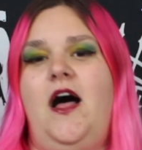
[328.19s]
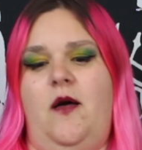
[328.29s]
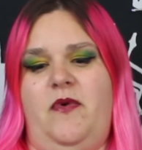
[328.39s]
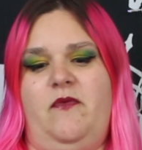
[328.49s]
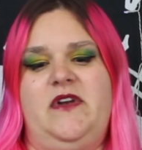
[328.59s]

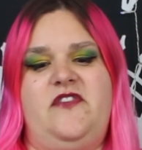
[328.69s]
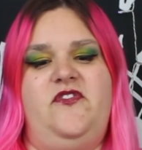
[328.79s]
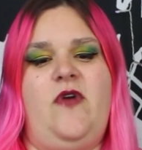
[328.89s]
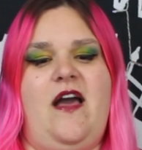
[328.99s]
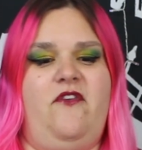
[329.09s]
Uh, but what I
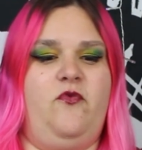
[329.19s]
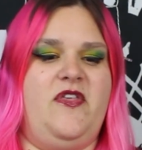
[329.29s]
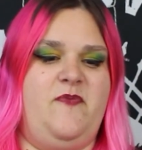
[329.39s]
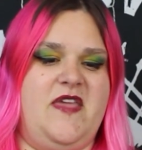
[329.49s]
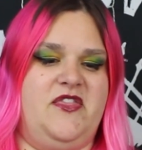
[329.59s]
do have
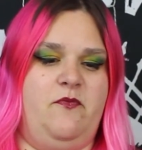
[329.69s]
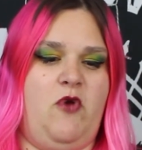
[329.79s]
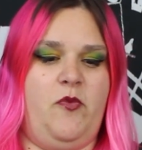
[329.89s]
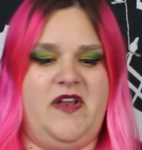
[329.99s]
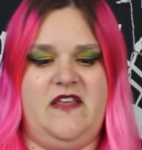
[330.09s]
with me at the
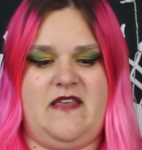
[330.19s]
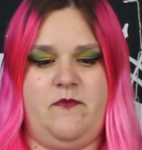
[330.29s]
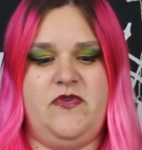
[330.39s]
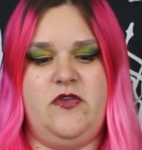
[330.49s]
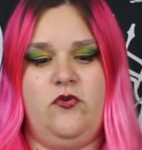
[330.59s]
moment is
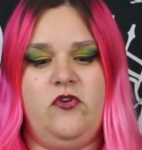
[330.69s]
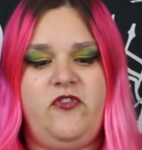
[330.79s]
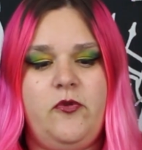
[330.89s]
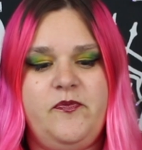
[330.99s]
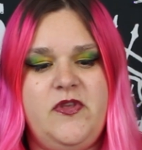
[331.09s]
a
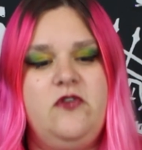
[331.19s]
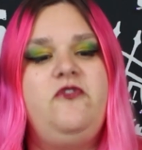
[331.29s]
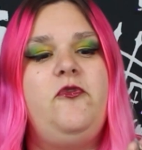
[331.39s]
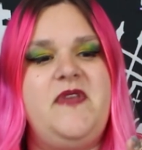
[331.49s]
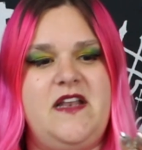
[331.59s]
beautiful,
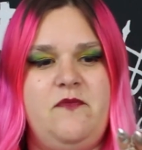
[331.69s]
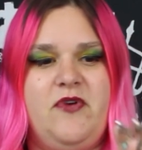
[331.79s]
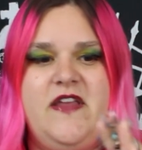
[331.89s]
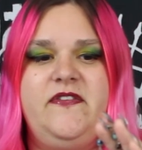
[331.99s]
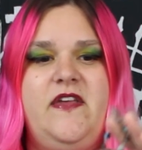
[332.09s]
beautiful beaded
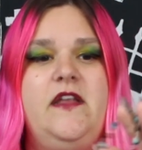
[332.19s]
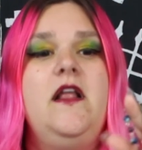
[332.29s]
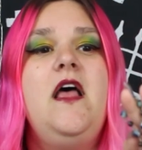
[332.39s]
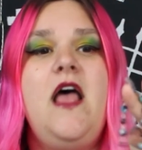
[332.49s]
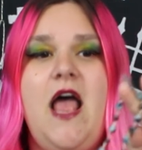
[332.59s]
bracelet.